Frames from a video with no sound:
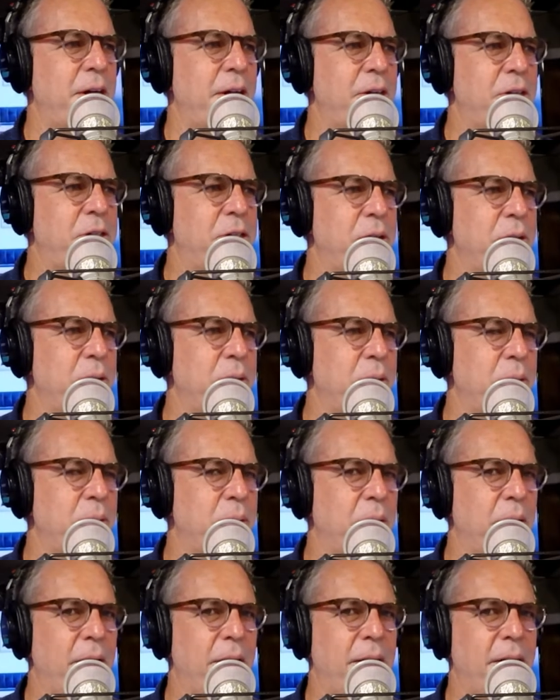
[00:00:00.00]
it
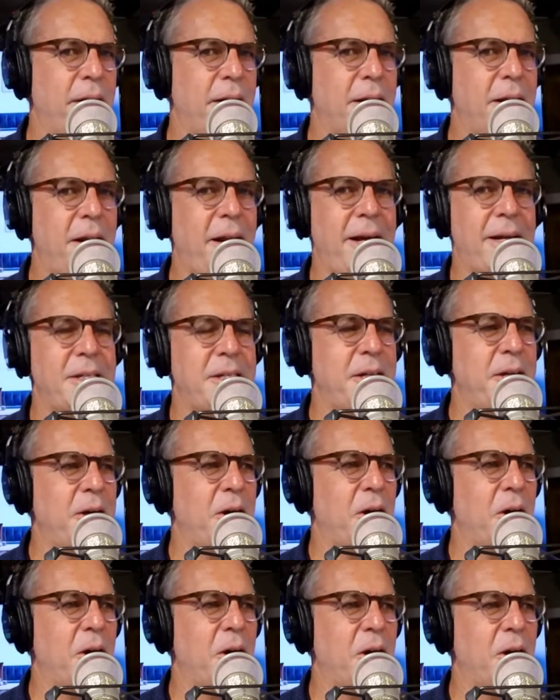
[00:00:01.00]
into uh, classy
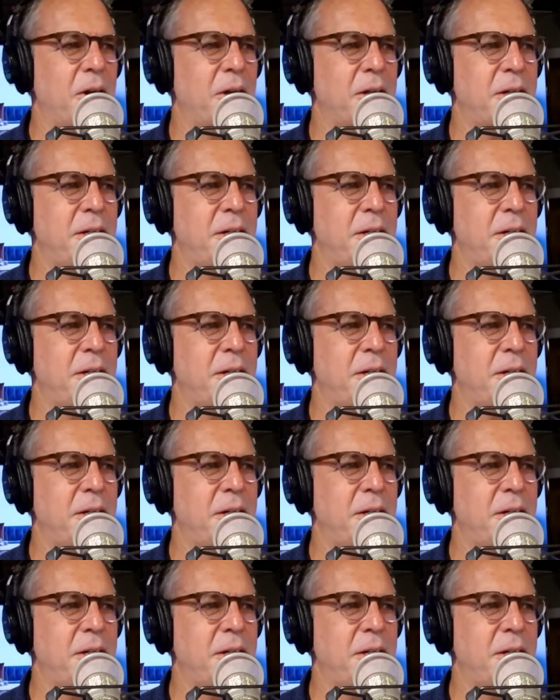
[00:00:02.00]
Art